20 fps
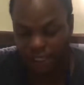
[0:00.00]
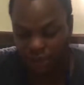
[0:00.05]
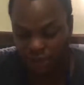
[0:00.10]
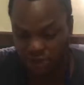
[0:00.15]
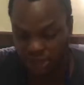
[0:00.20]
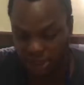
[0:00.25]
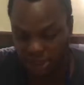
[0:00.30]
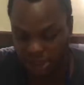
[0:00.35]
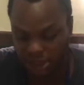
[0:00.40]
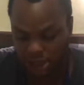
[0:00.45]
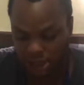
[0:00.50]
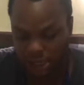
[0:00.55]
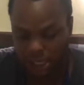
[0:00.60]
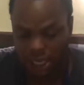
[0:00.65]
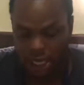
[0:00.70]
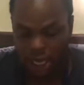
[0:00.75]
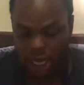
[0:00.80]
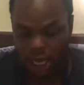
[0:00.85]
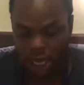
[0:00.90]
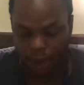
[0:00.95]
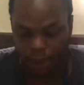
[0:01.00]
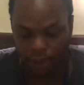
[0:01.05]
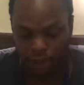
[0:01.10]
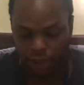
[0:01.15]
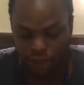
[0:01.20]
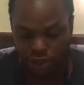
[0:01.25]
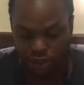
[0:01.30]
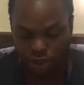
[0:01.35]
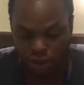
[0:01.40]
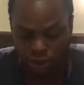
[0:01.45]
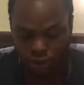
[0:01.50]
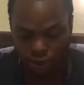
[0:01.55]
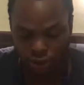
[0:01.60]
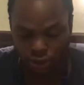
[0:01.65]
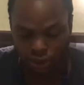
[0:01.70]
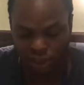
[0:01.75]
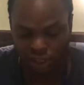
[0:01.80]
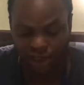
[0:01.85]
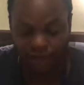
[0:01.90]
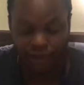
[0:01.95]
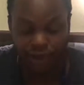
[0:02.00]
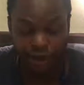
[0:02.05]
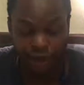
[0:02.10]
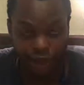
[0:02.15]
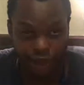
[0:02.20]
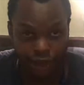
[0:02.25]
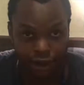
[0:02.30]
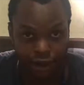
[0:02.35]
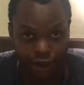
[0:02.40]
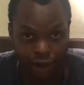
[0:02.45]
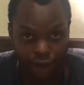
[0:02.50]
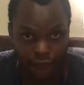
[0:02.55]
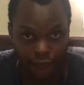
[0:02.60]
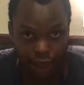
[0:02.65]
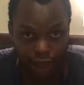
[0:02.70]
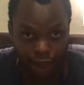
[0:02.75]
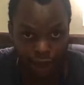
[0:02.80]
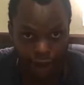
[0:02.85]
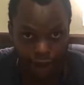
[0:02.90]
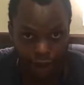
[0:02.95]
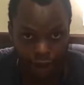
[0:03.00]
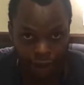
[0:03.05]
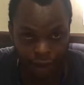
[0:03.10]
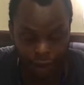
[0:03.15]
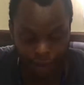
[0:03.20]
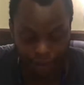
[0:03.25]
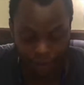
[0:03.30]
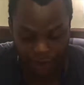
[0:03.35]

I use it, I'm going to give you a